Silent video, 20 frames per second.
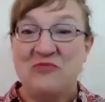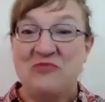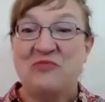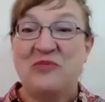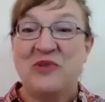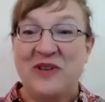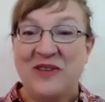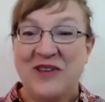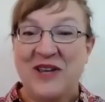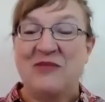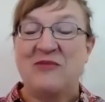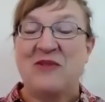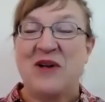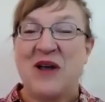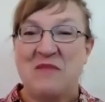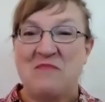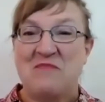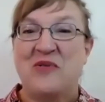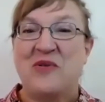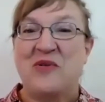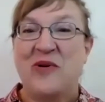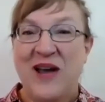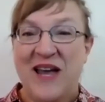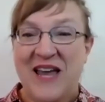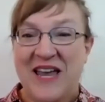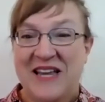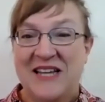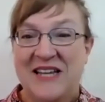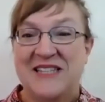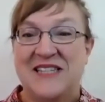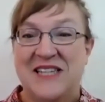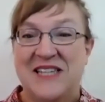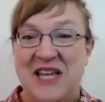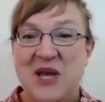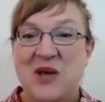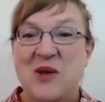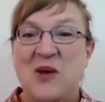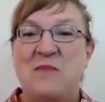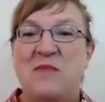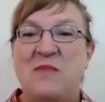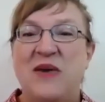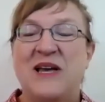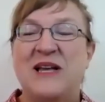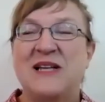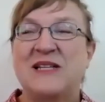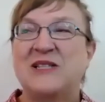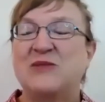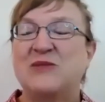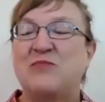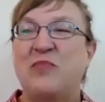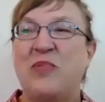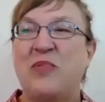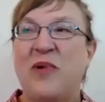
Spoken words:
really great point, because